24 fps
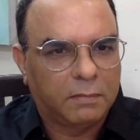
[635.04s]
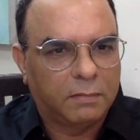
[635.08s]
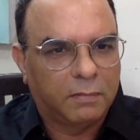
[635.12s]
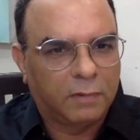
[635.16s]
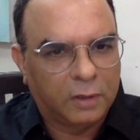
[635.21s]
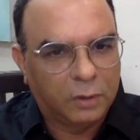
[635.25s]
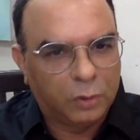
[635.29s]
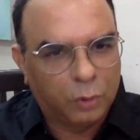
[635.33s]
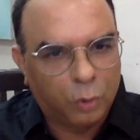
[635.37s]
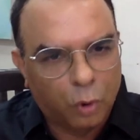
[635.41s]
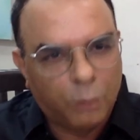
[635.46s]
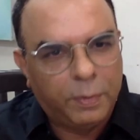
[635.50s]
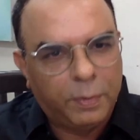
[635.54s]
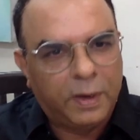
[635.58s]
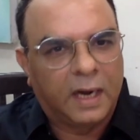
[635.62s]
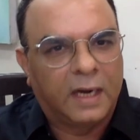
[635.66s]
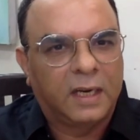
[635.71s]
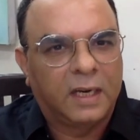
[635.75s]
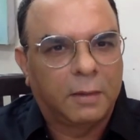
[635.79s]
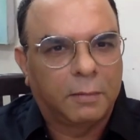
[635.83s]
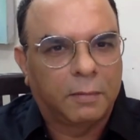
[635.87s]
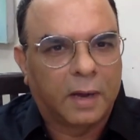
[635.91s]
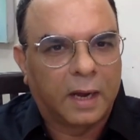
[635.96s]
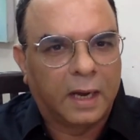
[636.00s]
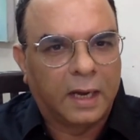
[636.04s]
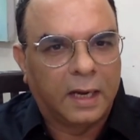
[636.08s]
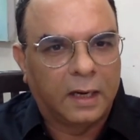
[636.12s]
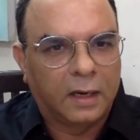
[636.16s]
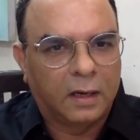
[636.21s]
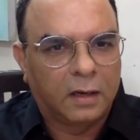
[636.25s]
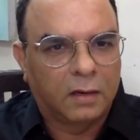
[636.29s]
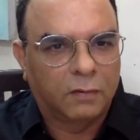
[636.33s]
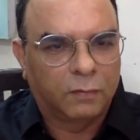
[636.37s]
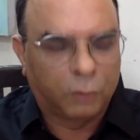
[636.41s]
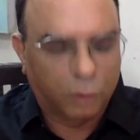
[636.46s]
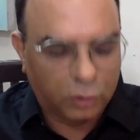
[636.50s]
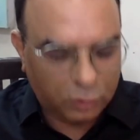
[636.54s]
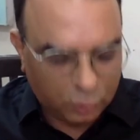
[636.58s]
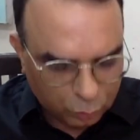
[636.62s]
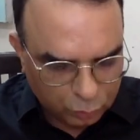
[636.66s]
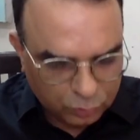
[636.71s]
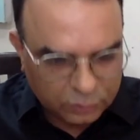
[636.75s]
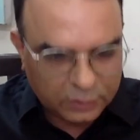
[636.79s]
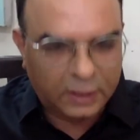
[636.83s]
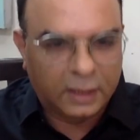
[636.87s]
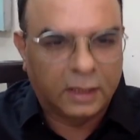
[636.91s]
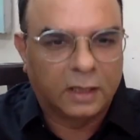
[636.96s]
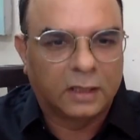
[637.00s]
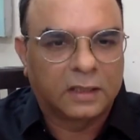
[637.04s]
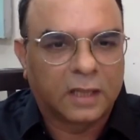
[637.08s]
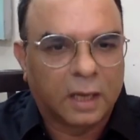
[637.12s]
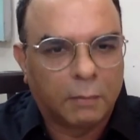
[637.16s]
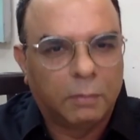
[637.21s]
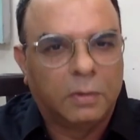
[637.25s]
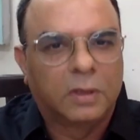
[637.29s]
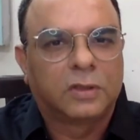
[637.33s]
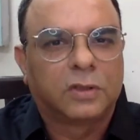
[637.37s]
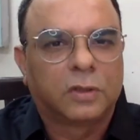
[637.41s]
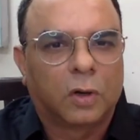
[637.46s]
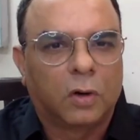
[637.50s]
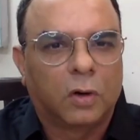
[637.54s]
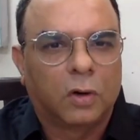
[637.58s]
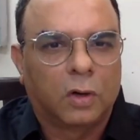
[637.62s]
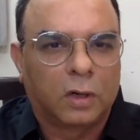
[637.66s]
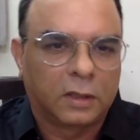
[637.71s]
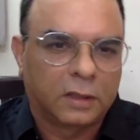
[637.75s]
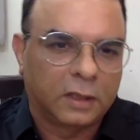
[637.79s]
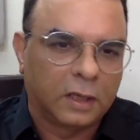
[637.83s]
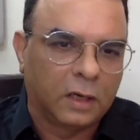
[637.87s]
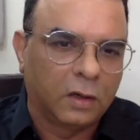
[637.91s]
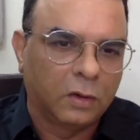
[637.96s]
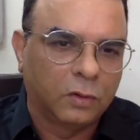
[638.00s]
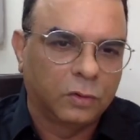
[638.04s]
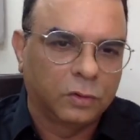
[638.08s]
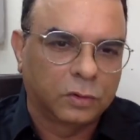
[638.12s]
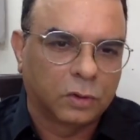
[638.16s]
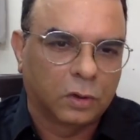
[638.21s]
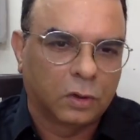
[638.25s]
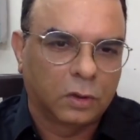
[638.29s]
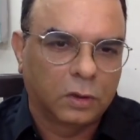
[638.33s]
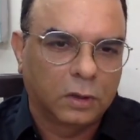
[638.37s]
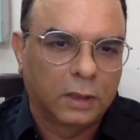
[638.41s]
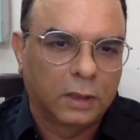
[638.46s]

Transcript: when you go behind the mic to sing a Tamil song or a Telugu song?